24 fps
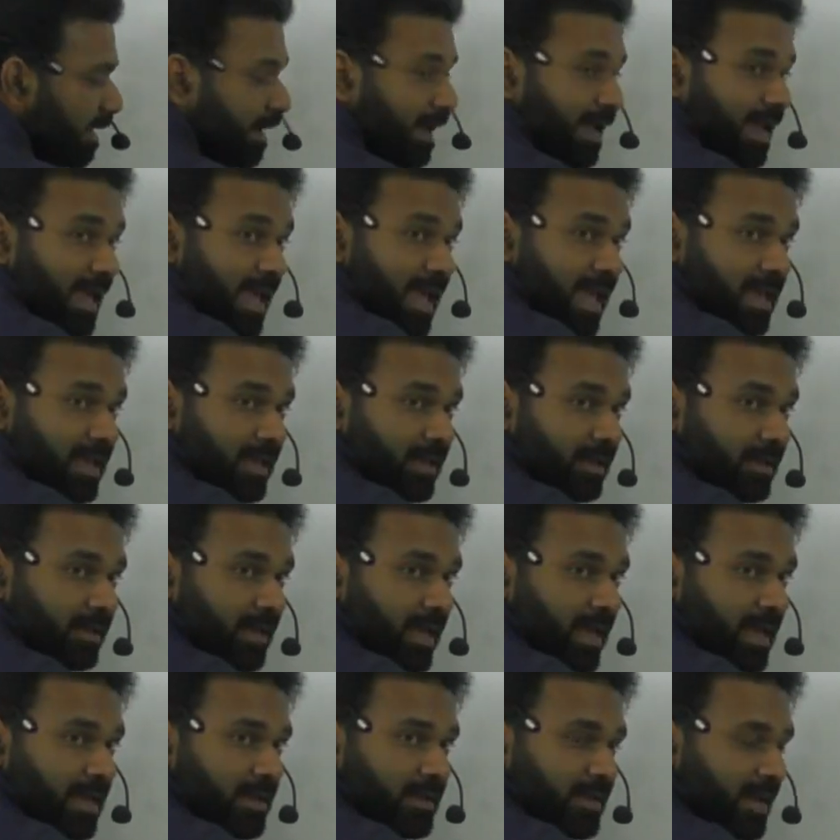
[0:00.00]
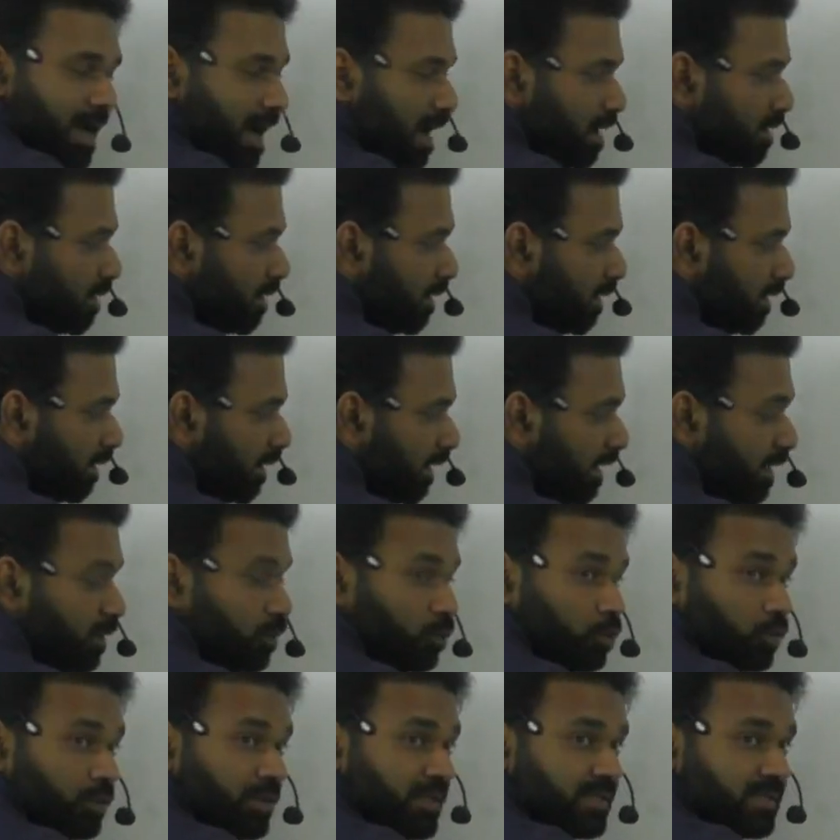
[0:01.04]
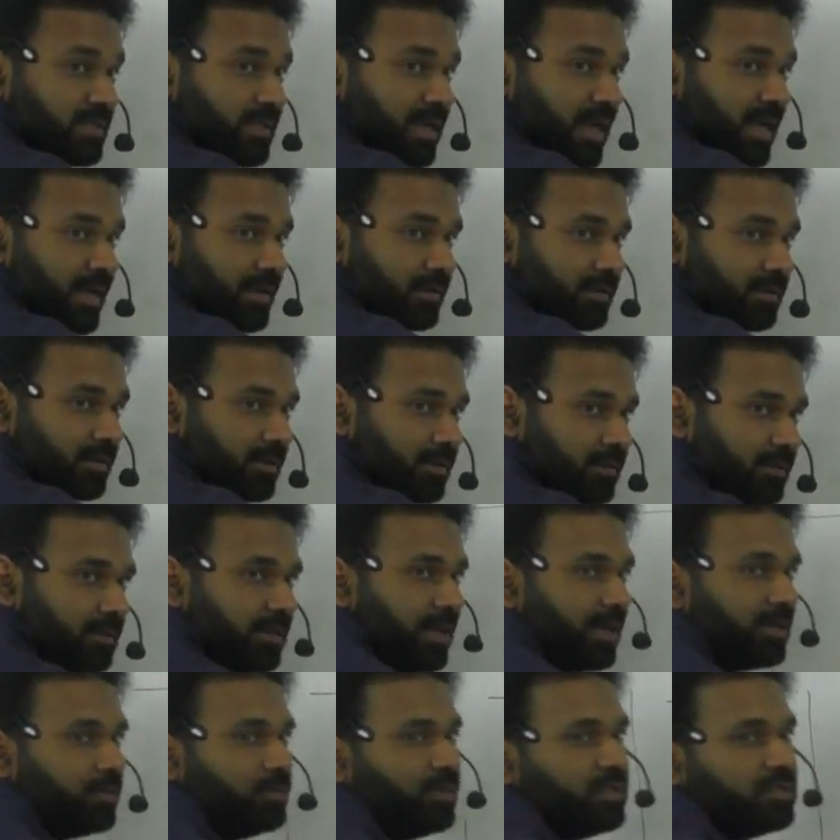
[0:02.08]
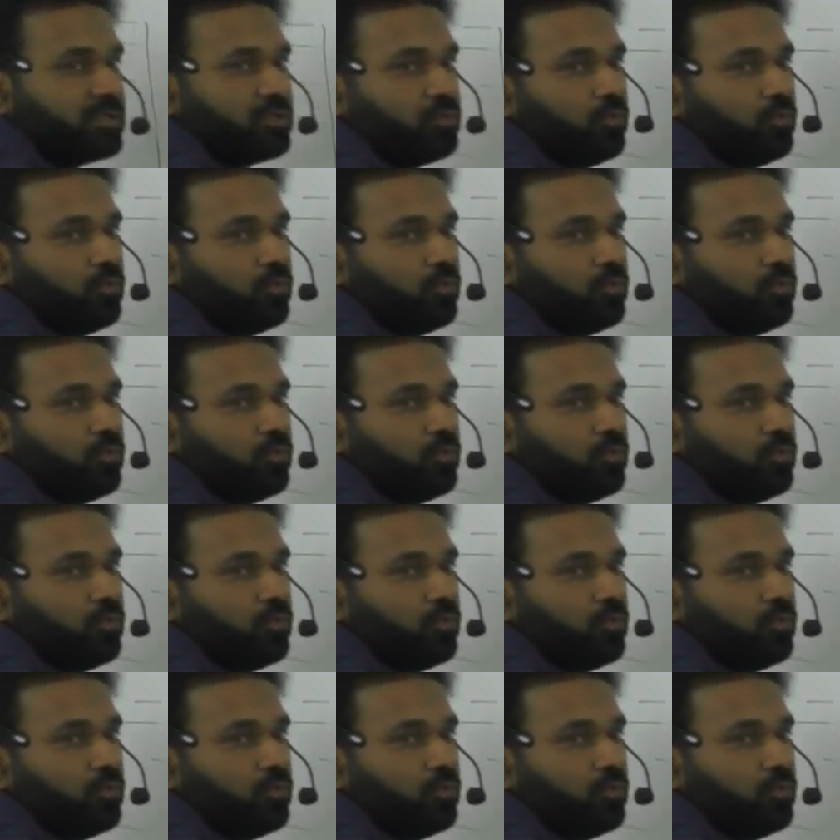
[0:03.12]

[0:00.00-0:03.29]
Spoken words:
A area into this length, that means